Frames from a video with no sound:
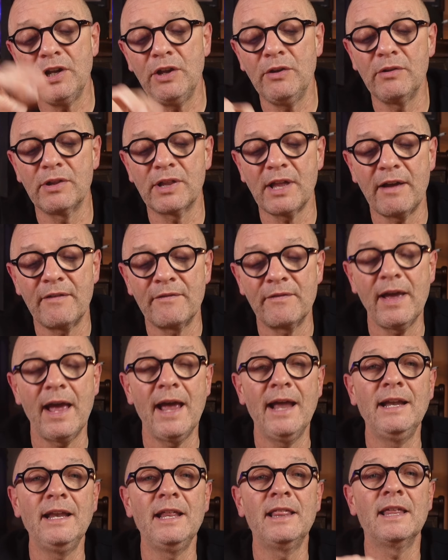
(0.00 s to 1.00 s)
use that for
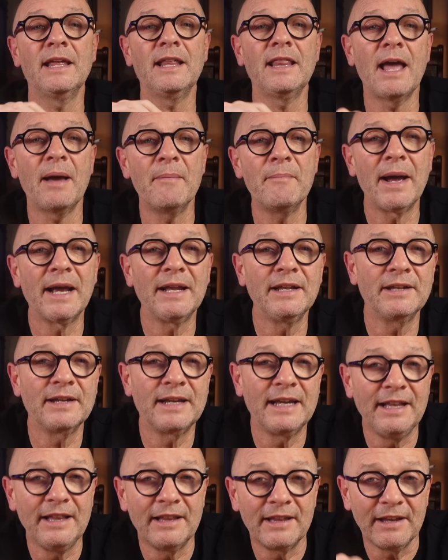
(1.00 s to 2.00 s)
anything that might dig
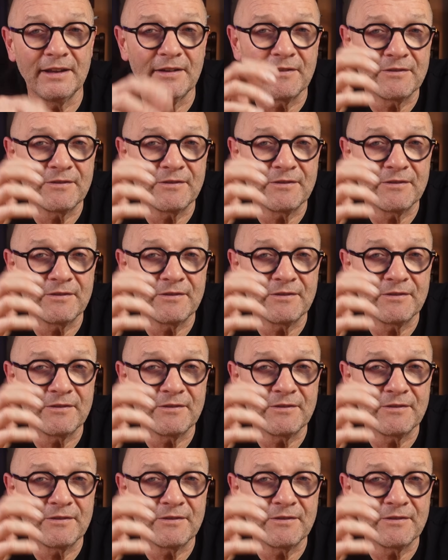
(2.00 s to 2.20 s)
into your